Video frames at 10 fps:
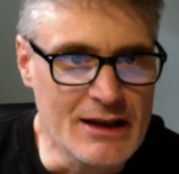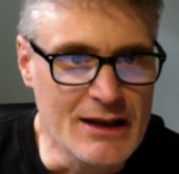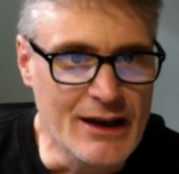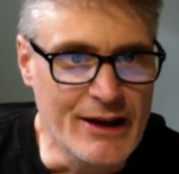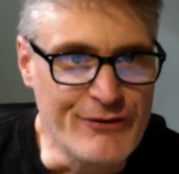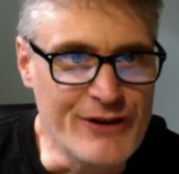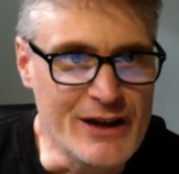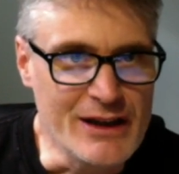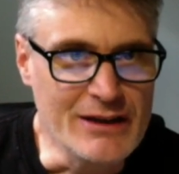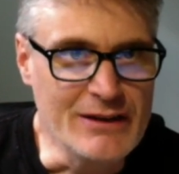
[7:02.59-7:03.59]
I
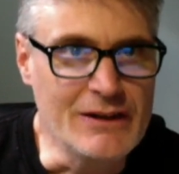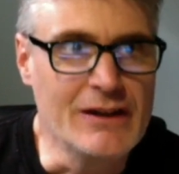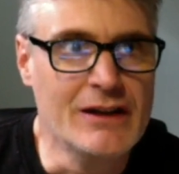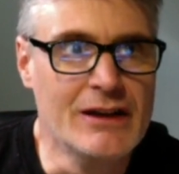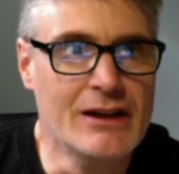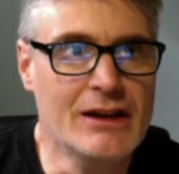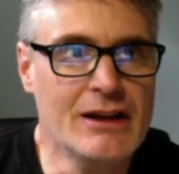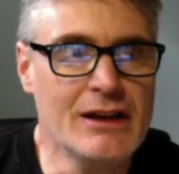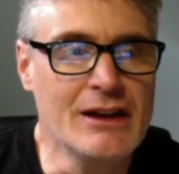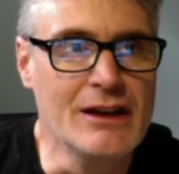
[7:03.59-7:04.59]
find
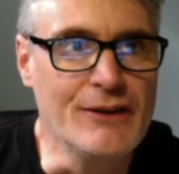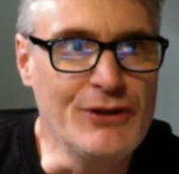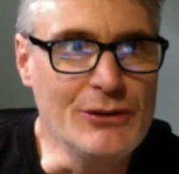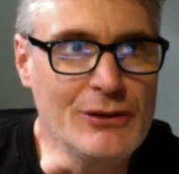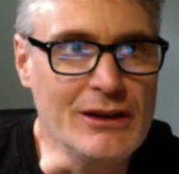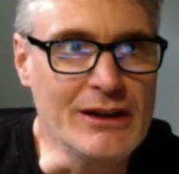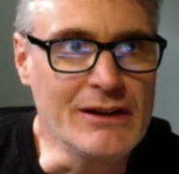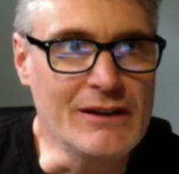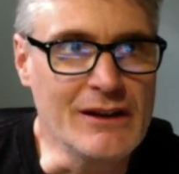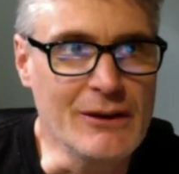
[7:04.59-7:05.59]
if you look
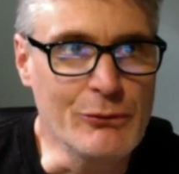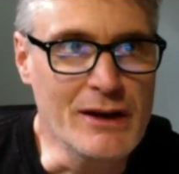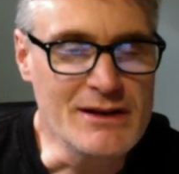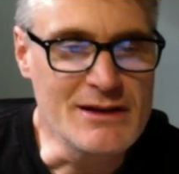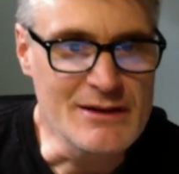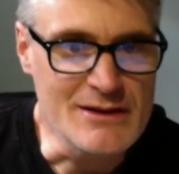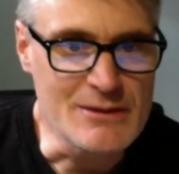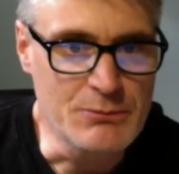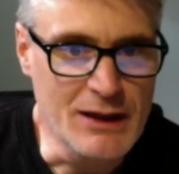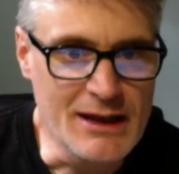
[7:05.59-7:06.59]
at
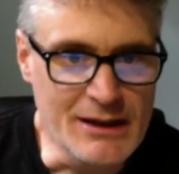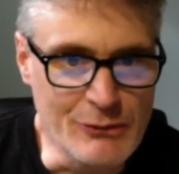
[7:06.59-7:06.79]
Wrightson's black and